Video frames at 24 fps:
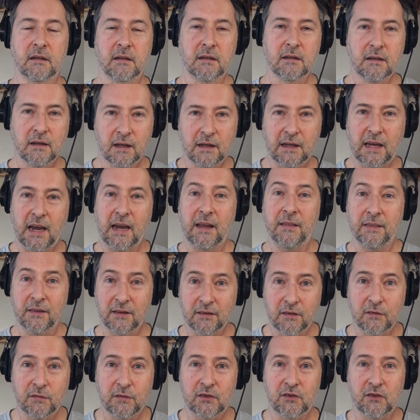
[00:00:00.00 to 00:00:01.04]
Again, the
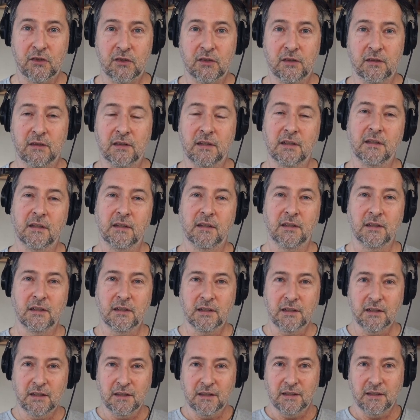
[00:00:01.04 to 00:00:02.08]
division.
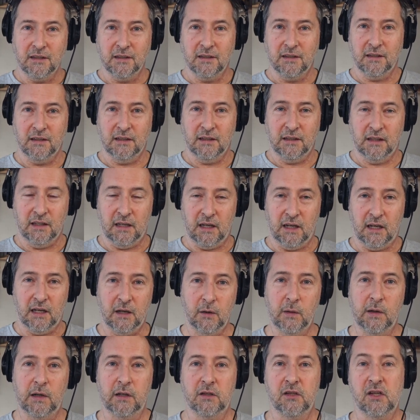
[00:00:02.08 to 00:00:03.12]

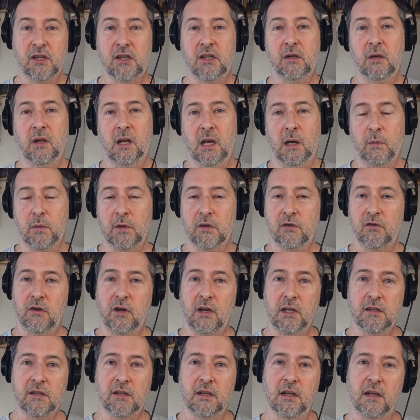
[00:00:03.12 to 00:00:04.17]
Anyway, I just thought I would
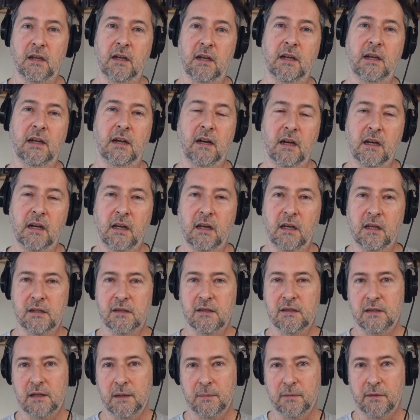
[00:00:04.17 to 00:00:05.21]
try to highlight
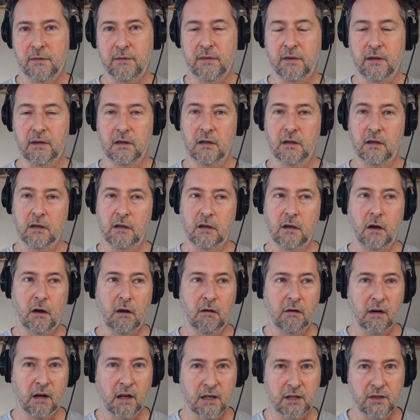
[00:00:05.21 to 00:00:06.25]
some of the
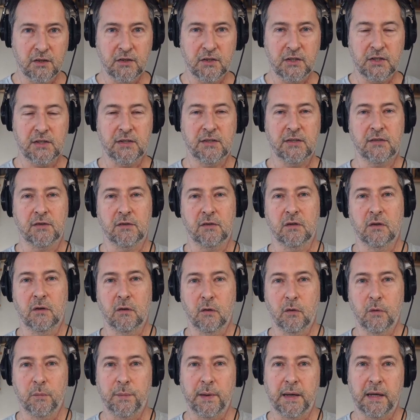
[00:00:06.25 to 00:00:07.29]
correlations,
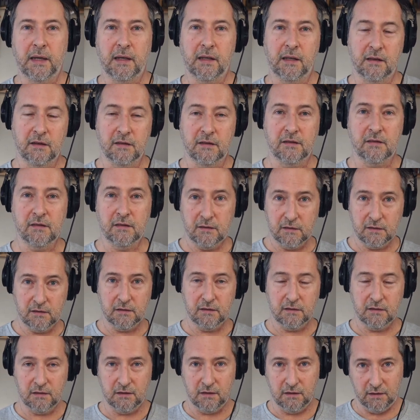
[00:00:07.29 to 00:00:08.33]
albeit in
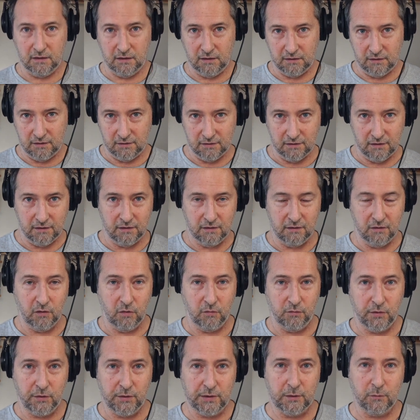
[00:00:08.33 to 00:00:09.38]
not
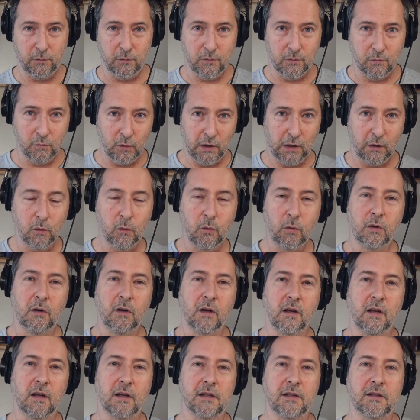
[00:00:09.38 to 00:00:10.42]
very well
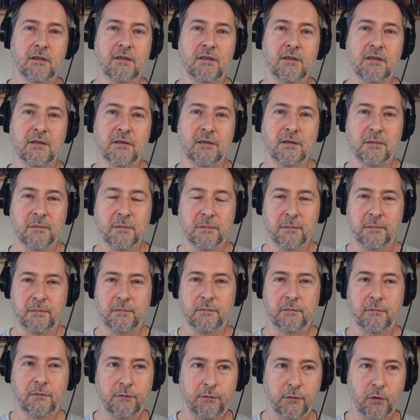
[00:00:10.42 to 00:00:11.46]
organized
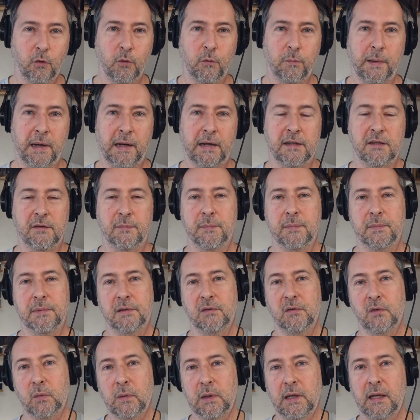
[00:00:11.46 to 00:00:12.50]
format,
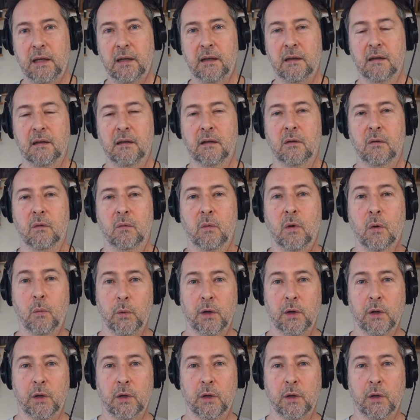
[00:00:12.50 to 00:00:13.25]
between what we're